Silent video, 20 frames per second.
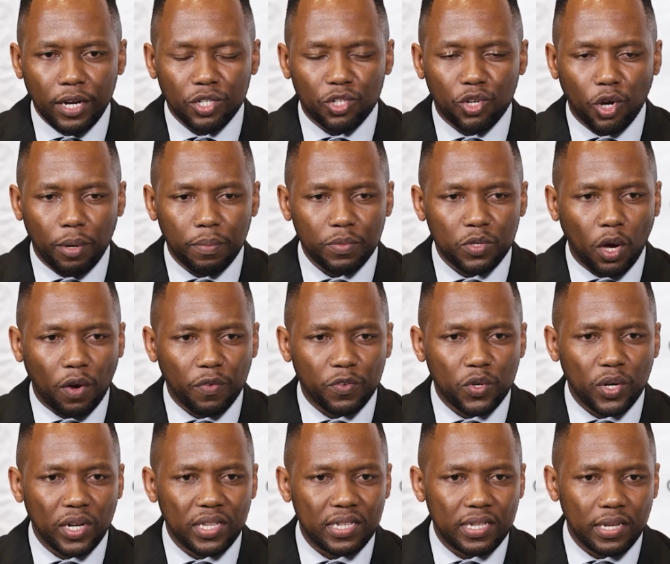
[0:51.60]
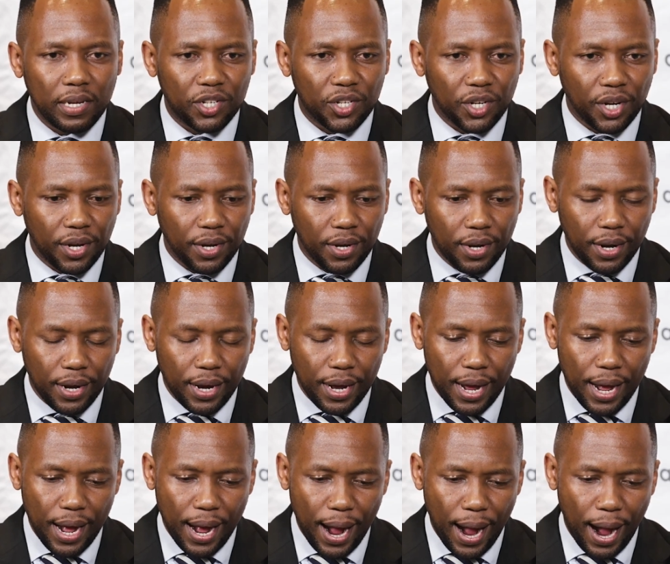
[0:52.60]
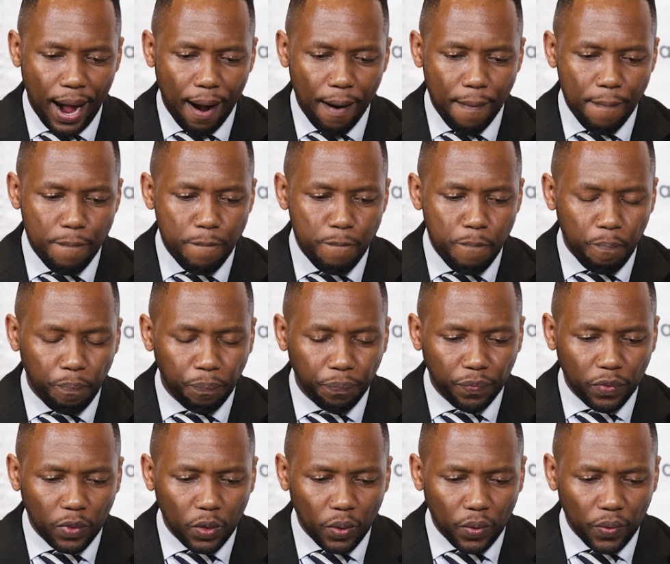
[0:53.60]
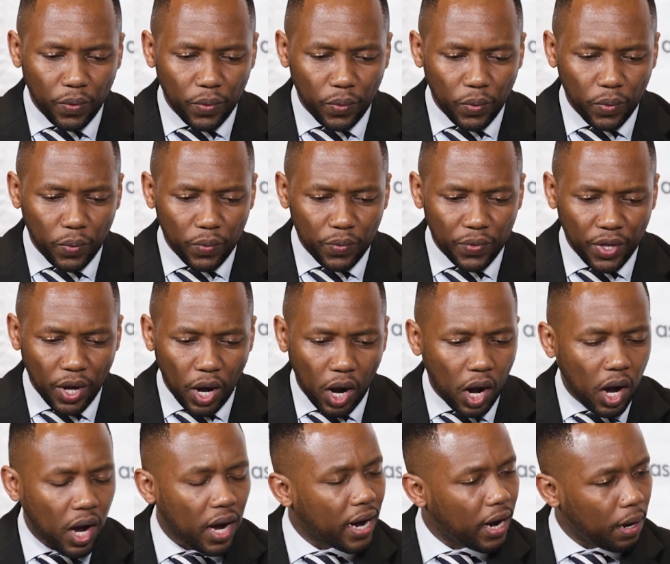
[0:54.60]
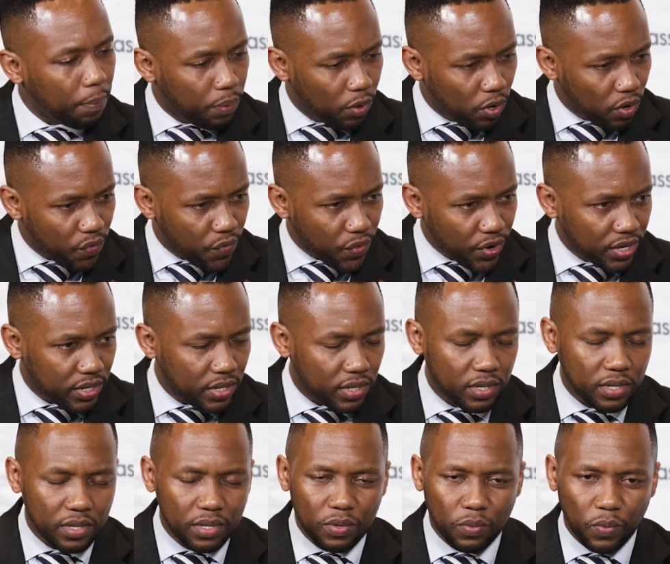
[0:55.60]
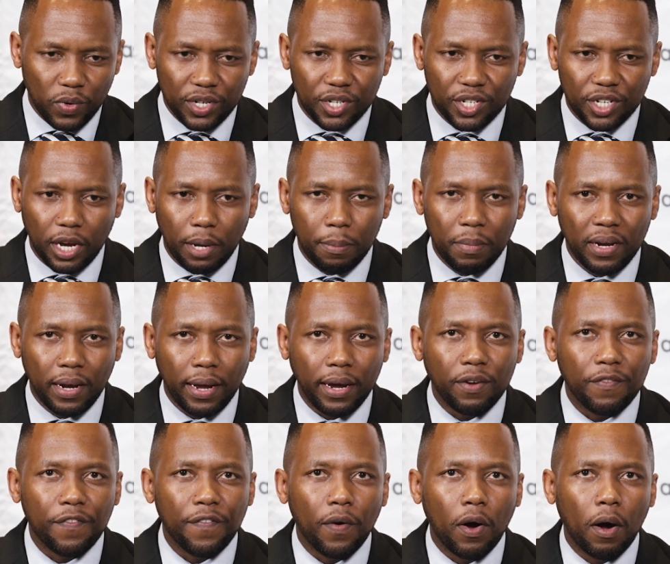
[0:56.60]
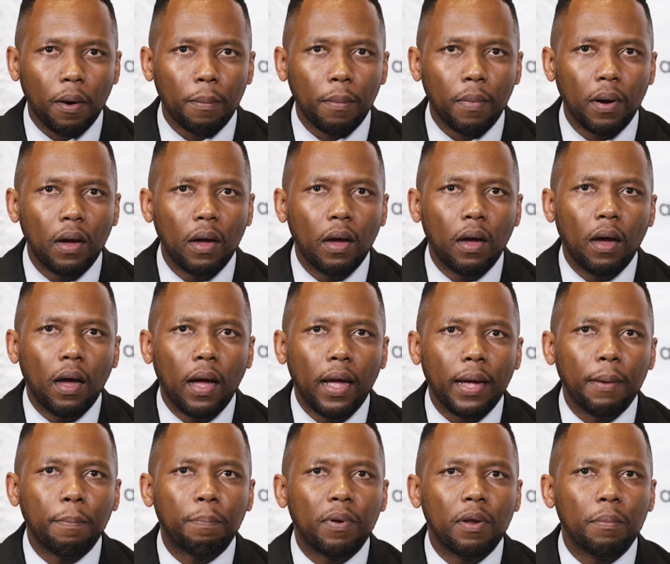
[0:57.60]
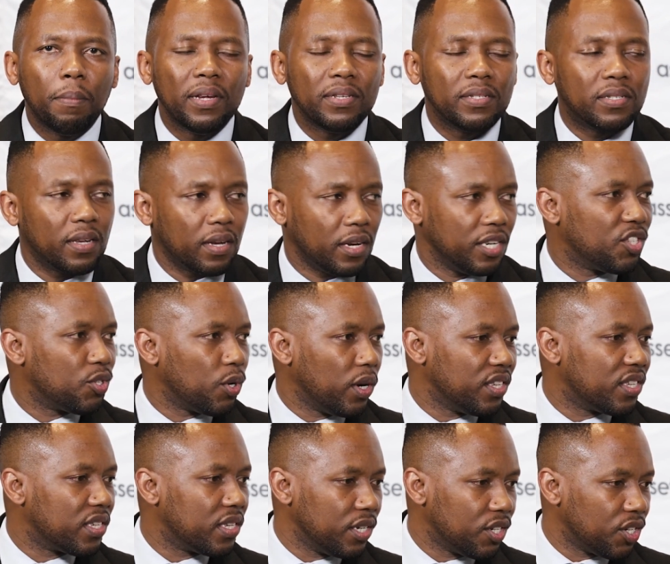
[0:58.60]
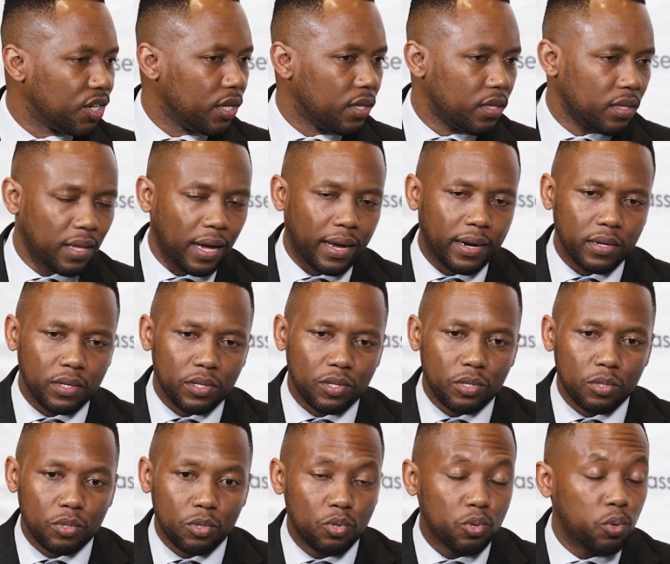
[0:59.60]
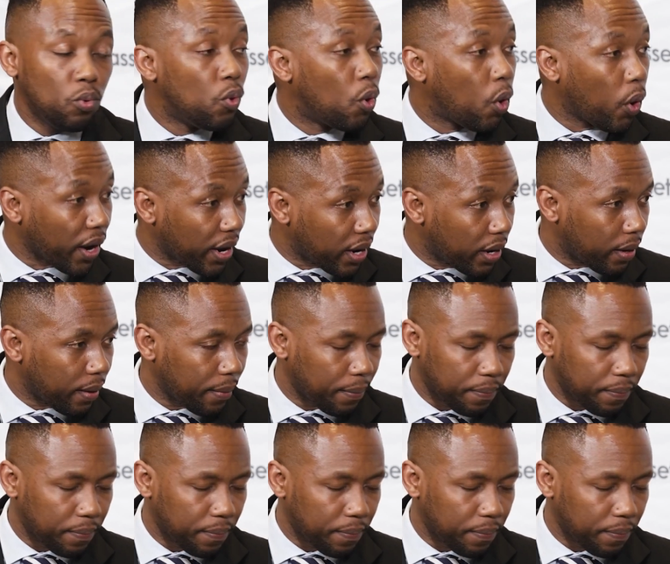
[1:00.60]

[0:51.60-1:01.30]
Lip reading: In terms of transition, there are a couple of risks which emanate from implementing a transition that is too quick.